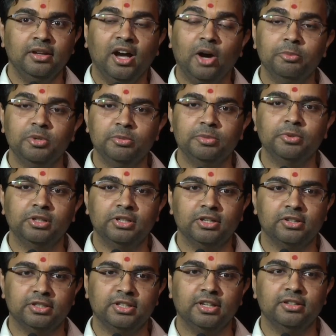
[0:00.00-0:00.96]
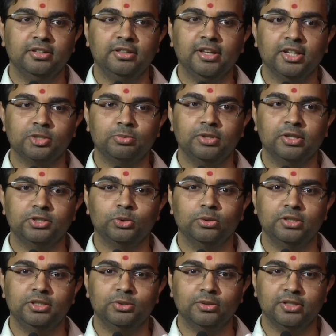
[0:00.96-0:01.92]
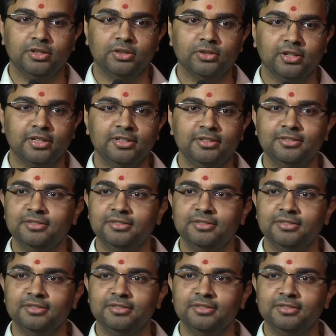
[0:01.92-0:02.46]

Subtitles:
How many people here attended the SPS 2023?